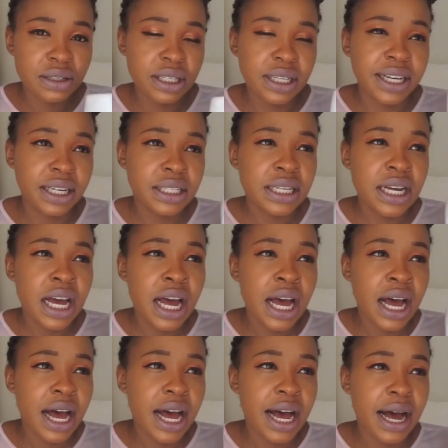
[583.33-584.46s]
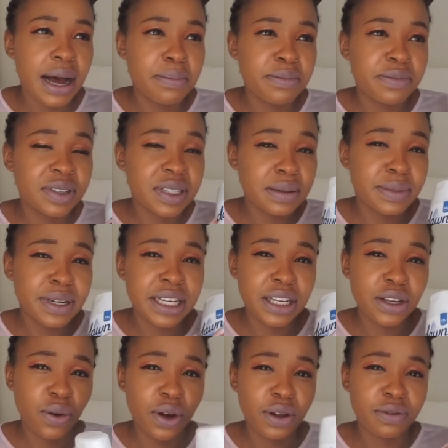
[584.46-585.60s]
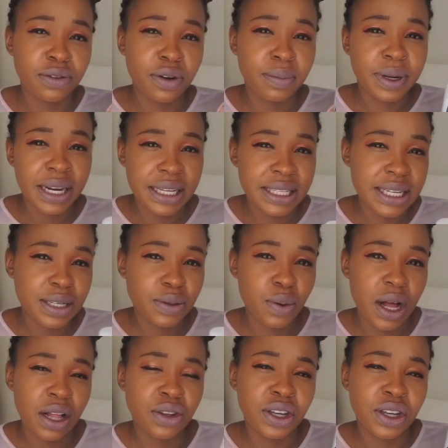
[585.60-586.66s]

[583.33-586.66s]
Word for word: You can get vitamin E oil from Clicks as well.